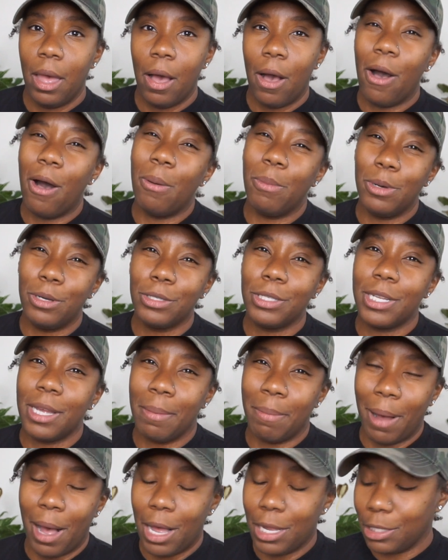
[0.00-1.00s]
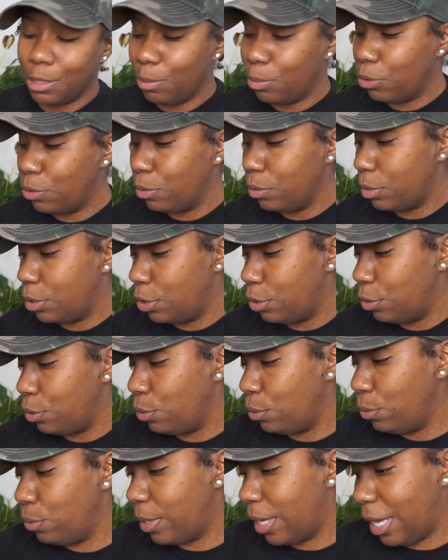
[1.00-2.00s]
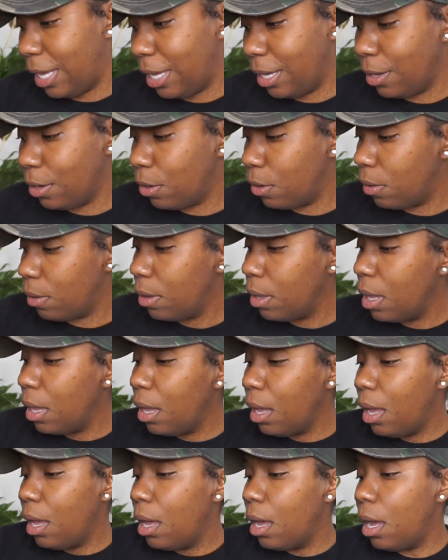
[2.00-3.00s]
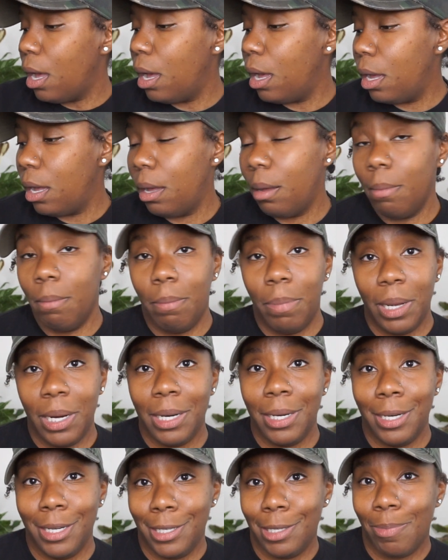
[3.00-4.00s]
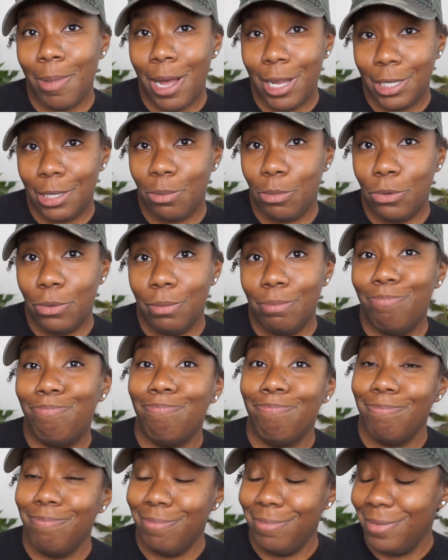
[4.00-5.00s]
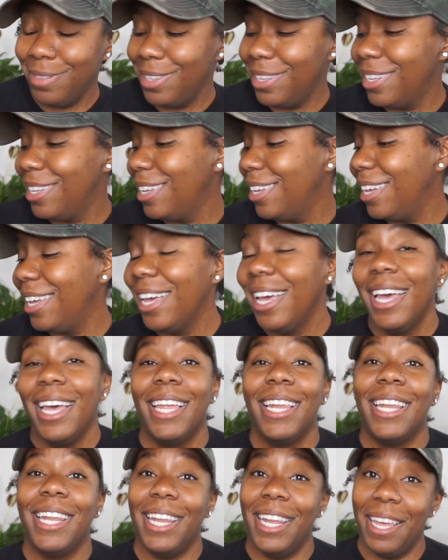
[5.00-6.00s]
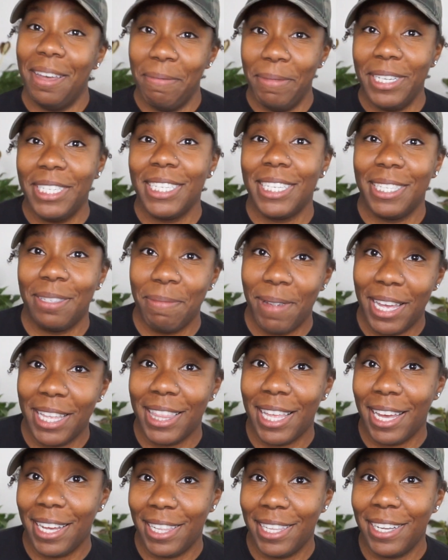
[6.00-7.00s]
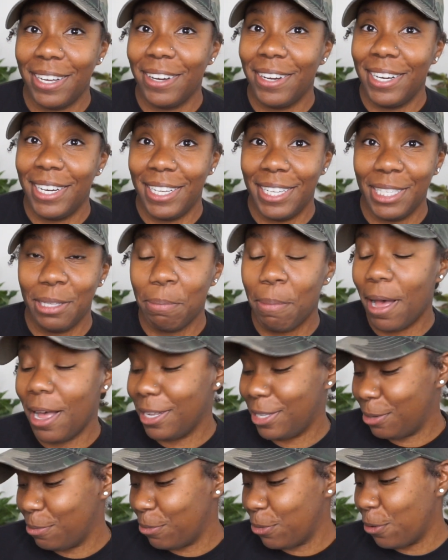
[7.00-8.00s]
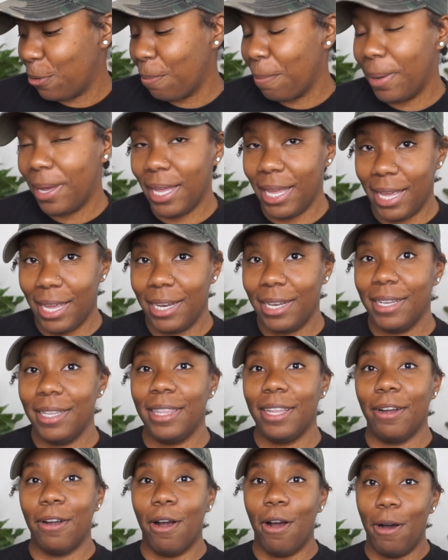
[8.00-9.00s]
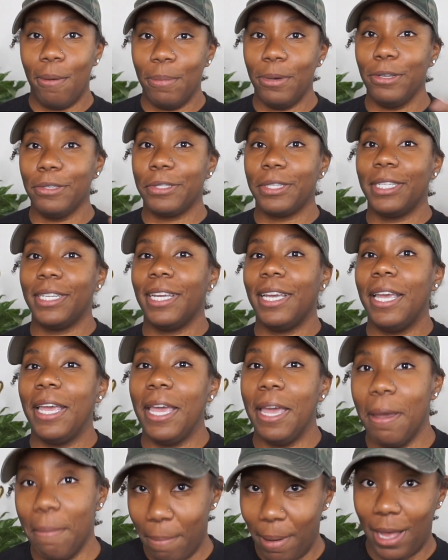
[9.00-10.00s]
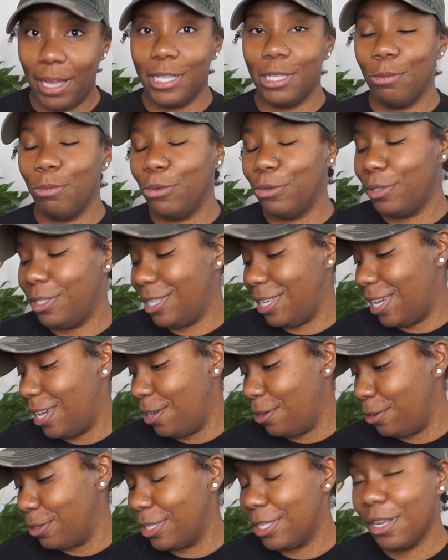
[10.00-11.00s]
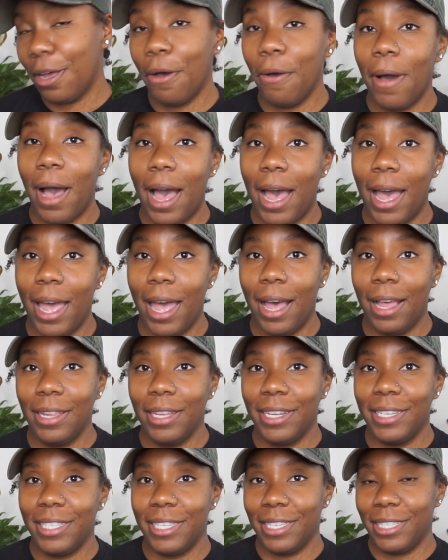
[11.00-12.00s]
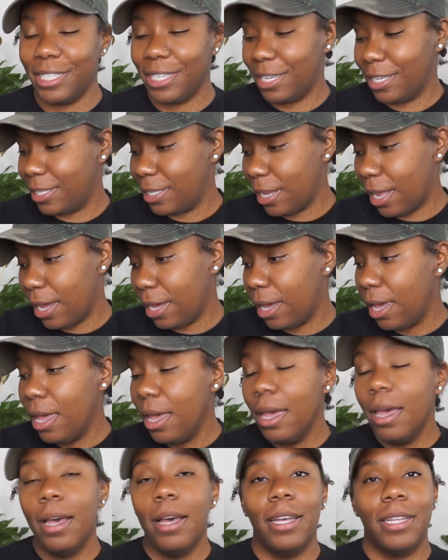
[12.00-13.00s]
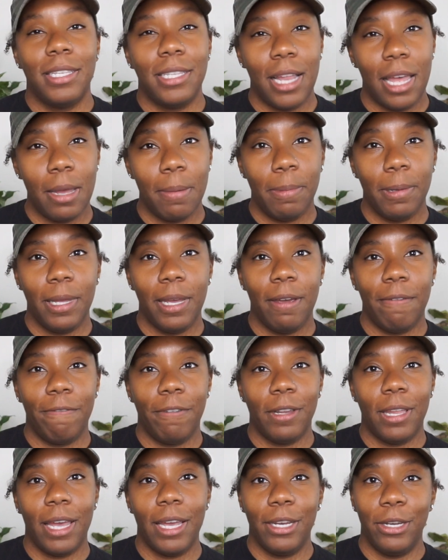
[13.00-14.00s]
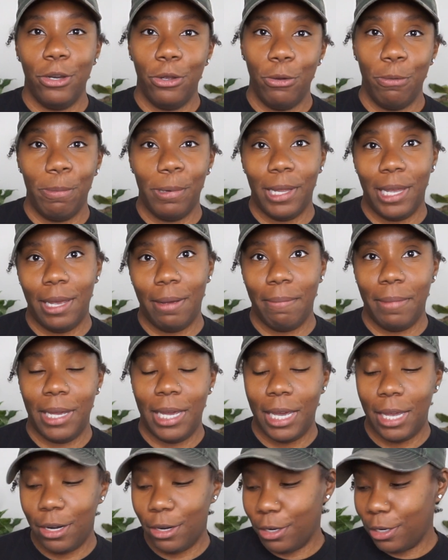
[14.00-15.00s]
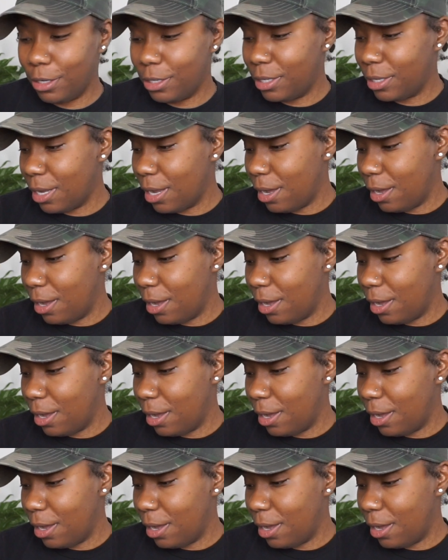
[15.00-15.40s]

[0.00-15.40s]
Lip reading: almost impossible to kill. But it is possible. Let me just make that clear. It is possible, but they're almost impossible to kill. So I highly suggest like a snake plant for like new plant beginners.